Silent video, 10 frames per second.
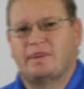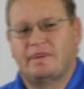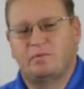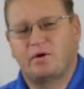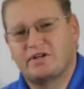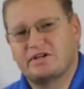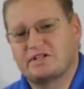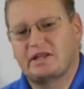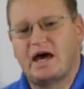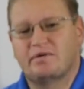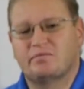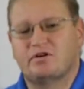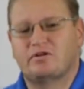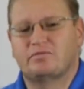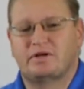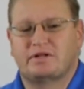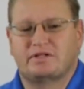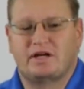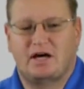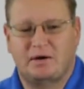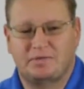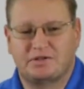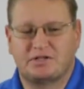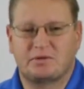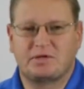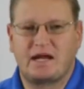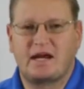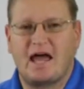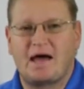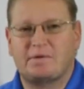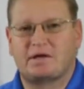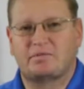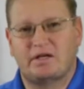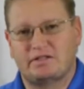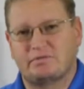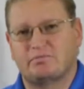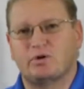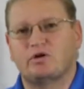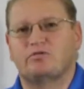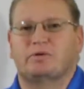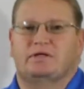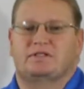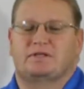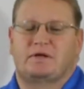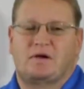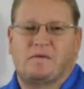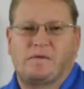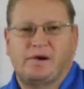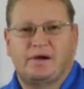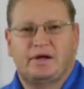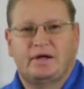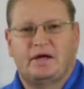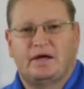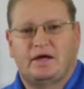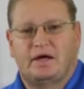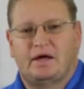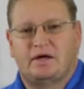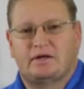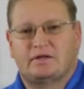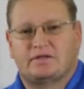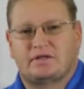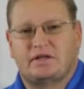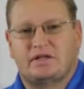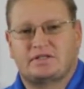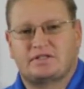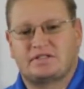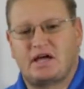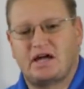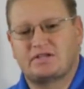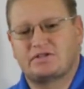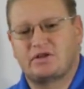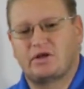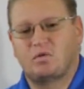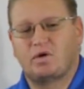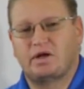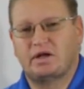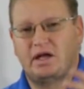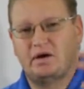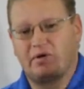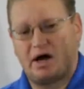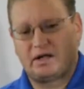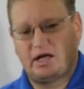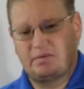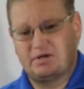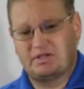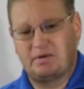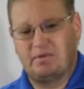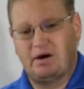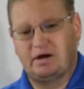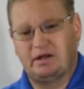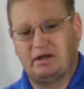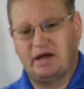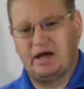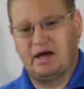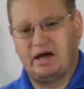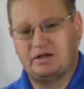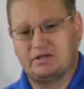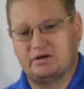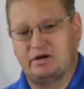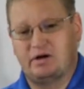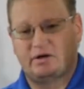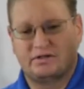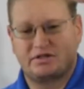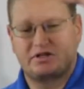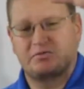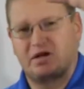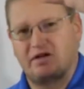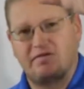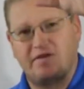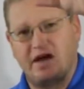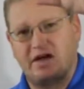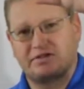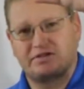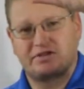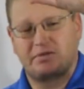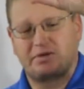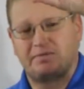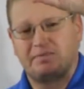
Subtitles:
where there's a lot of movement. The term dynamic means movement. And it's designed so that when a rock climber is up on a ledge, or on the face or something,